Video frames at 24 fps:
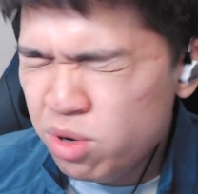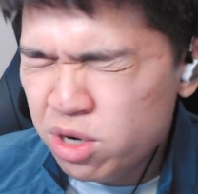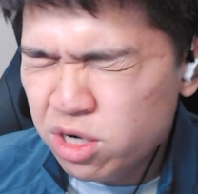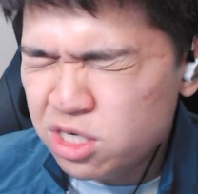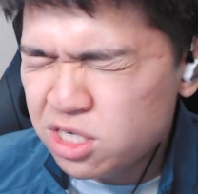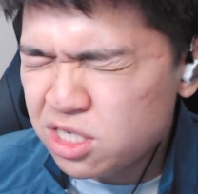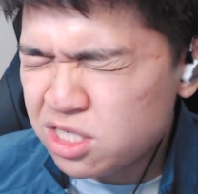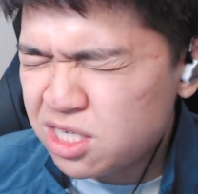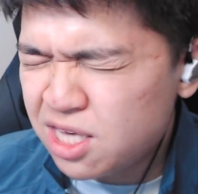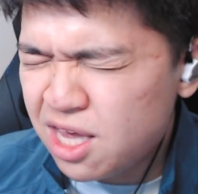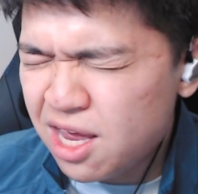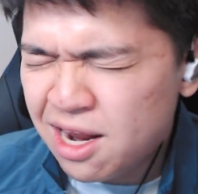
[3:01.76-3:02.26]

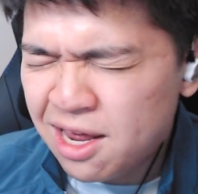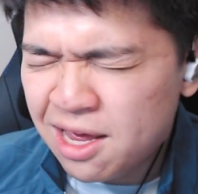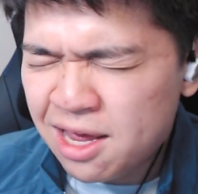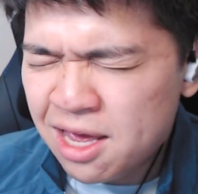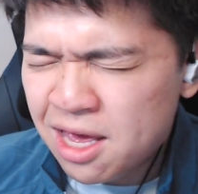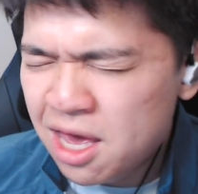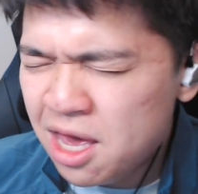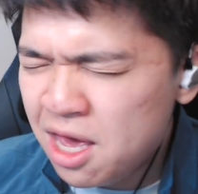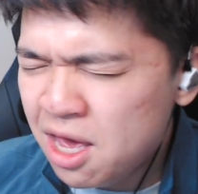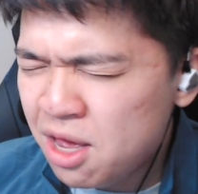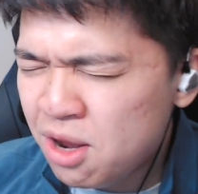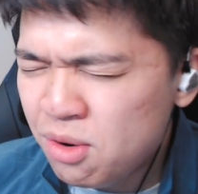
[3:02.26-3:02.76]
just getting
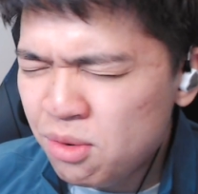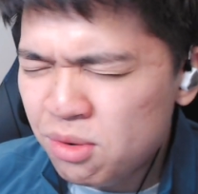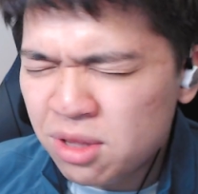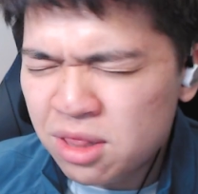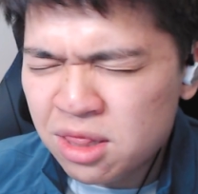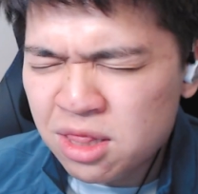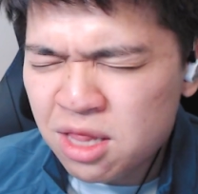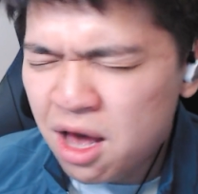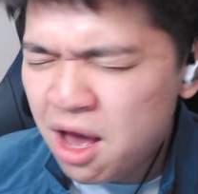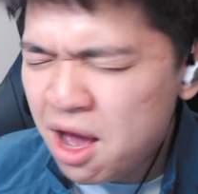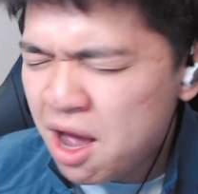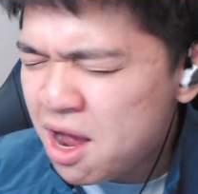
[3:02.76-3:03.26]
hit
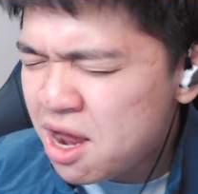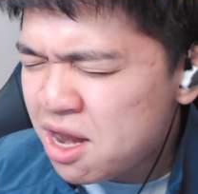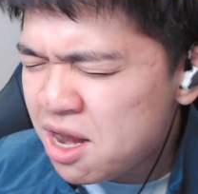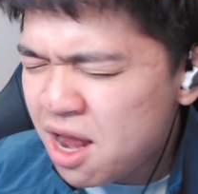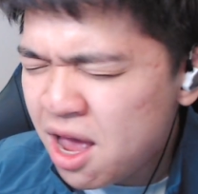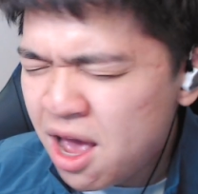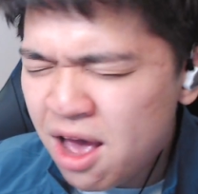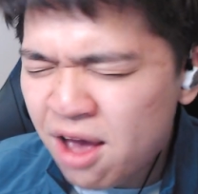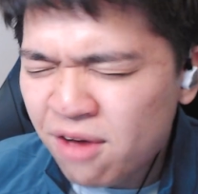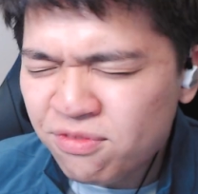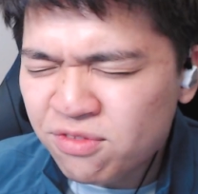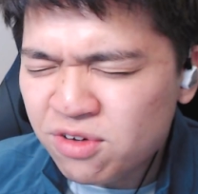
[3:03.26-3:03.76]
line
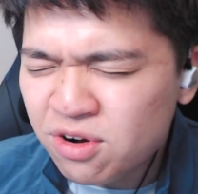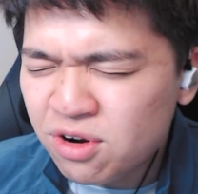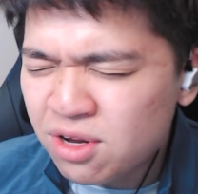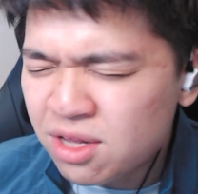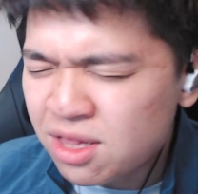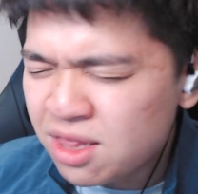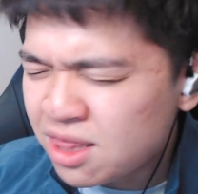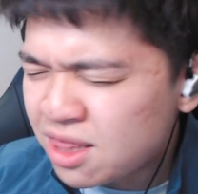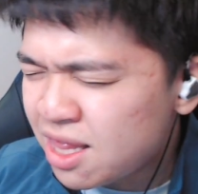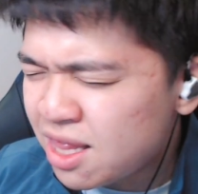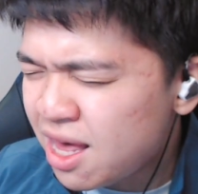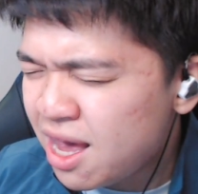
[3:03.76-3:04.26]
after
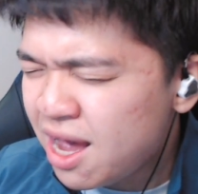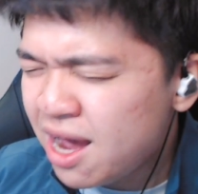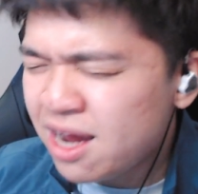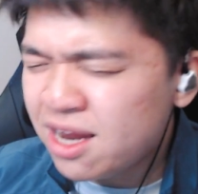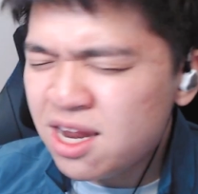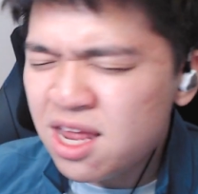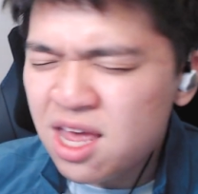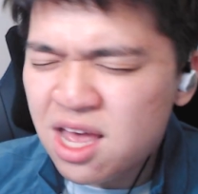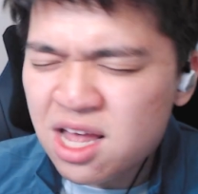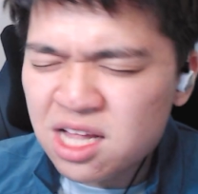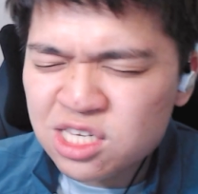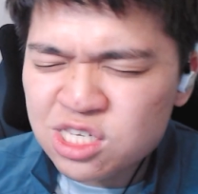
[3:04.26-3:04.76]
line.
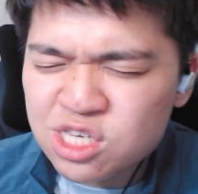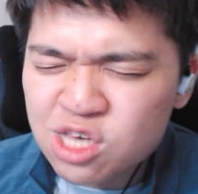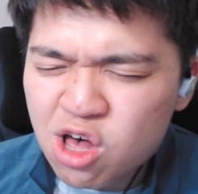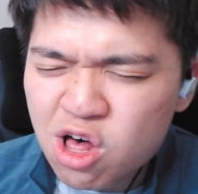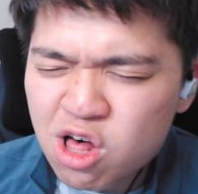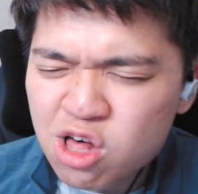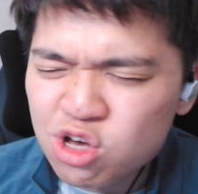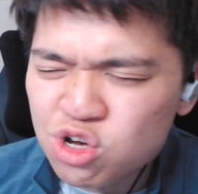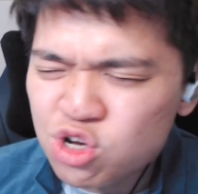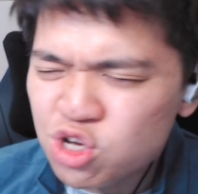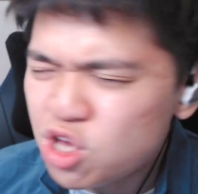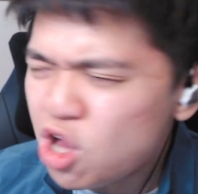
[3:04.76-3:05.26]
It's
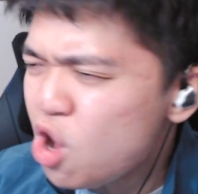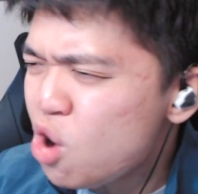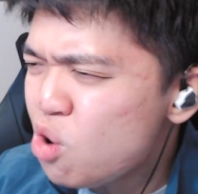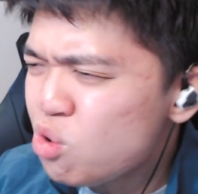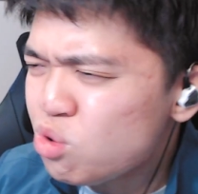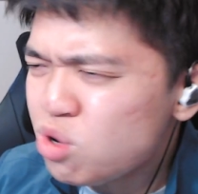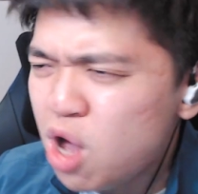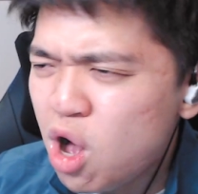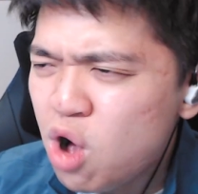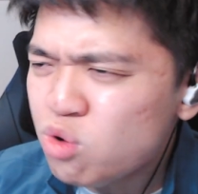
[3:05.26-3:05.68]
all go.